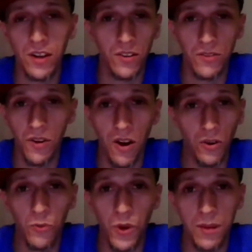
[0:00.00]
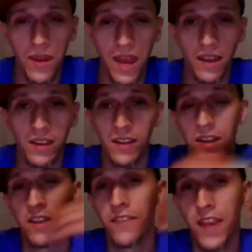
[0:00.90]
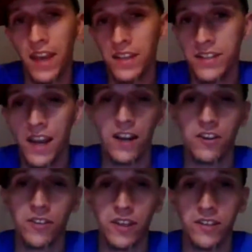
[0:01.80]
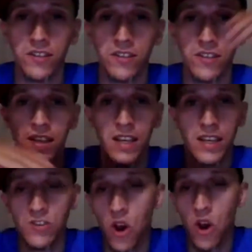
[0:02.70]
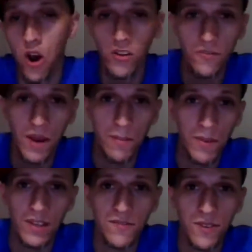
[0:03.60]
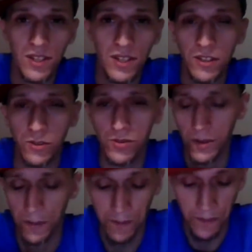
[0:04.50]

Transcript: that are way back. That entire list is all of my best videos.